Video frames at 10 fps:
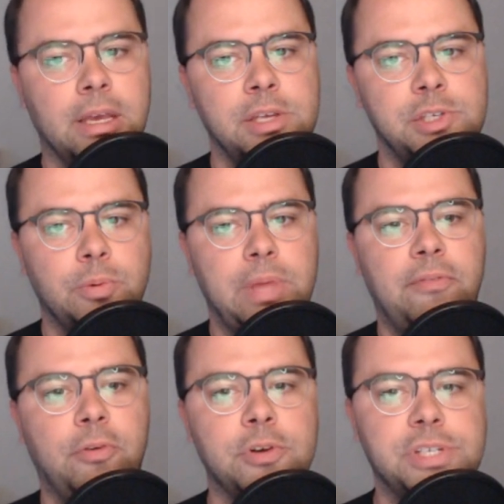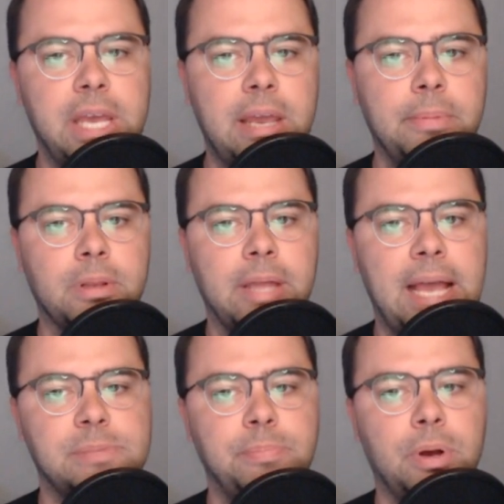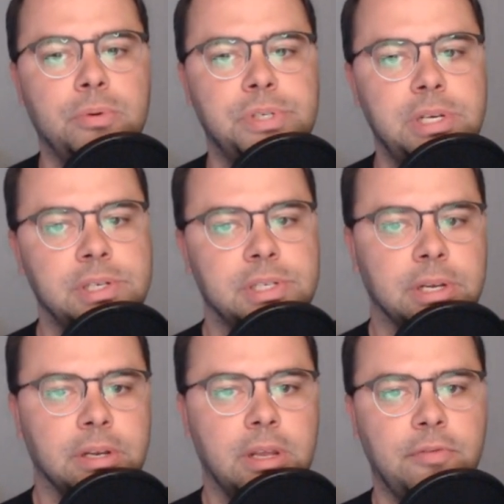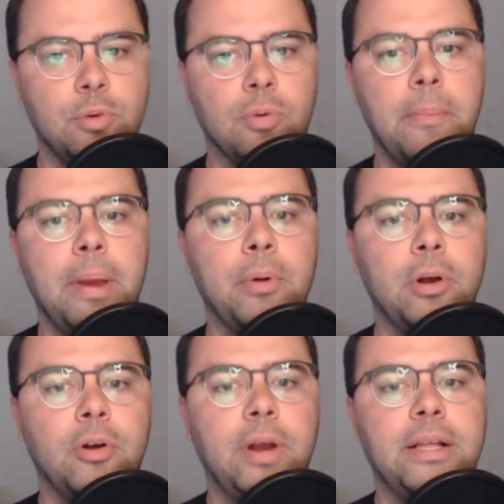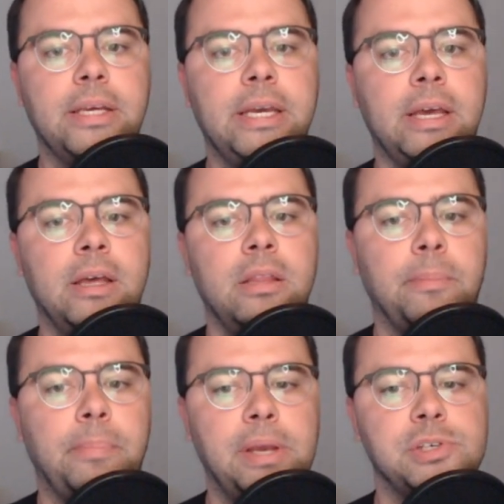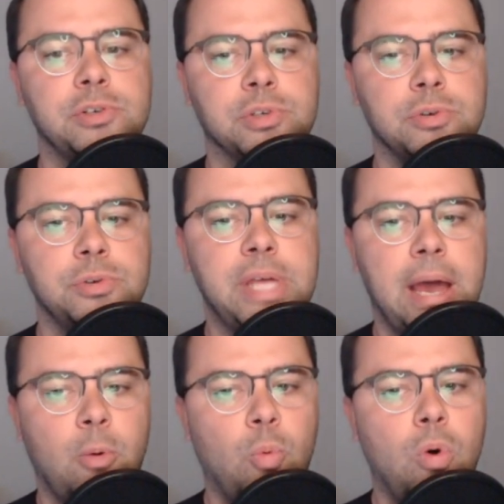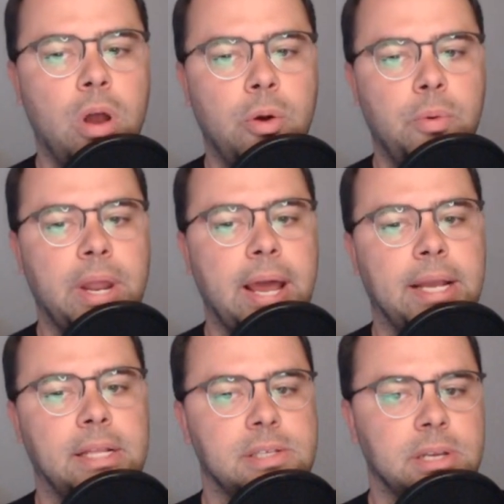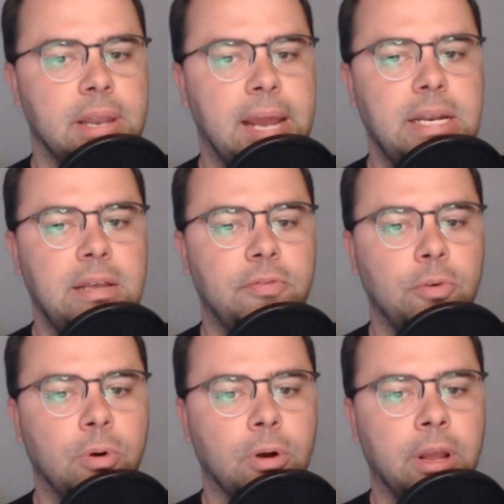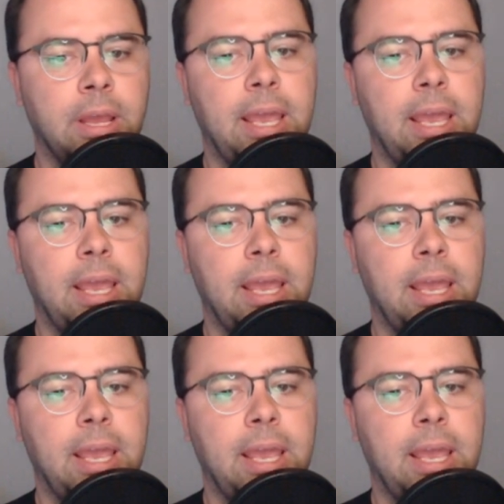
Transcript: So that first game last postseason, if you remember correctly, the Pacers lose that 109-94,